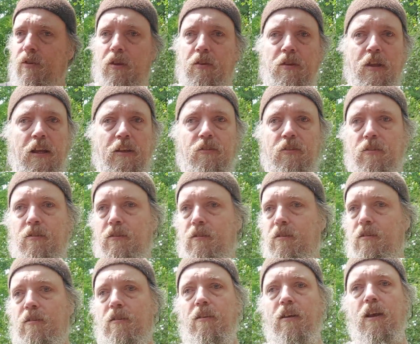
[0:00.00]

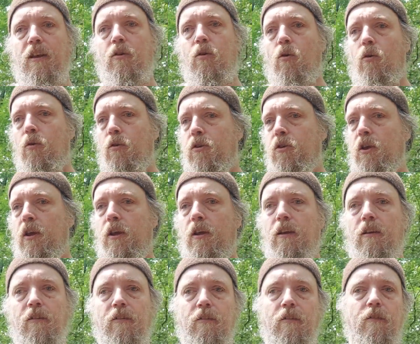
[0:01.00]
next echo
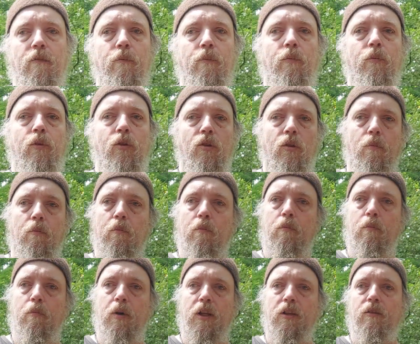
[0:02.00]
thing,
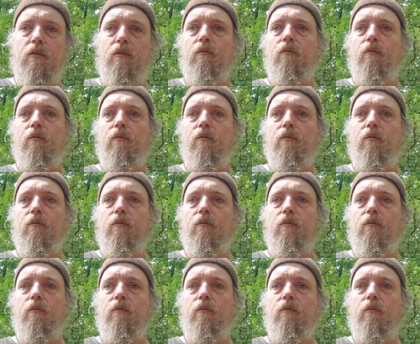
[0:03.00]
but